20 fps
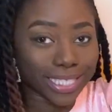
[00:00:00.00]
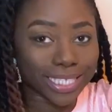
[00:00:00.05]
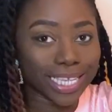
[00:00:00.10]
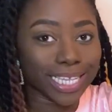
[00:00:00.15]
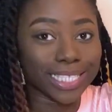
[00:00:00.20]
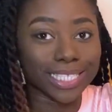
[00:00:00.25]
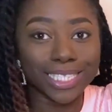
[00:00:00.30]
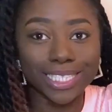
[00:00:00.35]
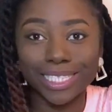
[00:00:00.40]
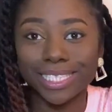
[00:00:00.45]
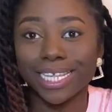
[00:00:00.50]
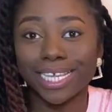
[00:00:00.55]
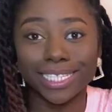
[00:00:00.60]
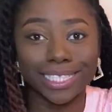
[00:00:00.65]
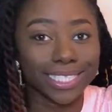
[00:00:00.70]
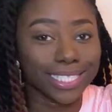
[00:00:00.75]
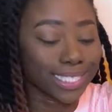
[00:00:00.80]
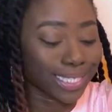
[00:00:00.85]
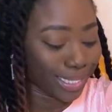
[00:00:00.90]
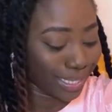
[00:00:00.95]

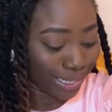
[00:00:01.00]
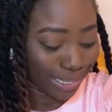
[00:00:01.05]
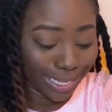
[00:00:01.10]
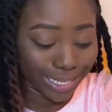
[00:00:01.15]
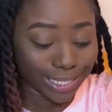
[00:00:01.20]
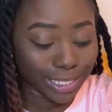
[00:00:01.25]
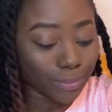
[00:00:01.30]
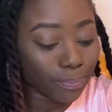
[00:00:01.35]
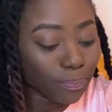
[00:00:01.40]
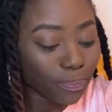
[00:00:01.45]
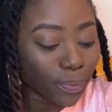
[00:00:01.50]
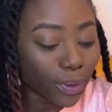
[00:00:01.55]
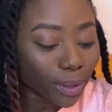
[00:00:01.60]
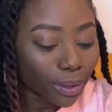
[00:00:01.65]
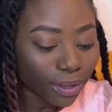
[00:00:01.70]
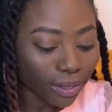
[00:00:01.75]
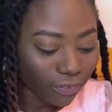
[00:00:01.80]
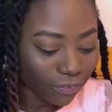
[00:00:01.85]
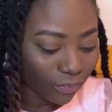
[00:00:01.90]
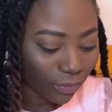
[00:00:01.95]
It's
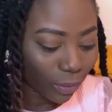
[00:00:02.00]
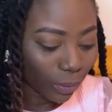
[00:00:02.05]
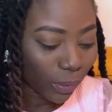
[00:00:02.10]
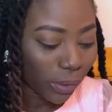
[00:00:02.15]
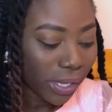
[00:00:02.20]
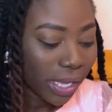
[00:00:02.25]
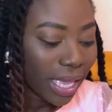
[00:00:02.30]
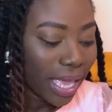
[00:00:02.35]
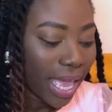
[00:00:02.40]
beautiful.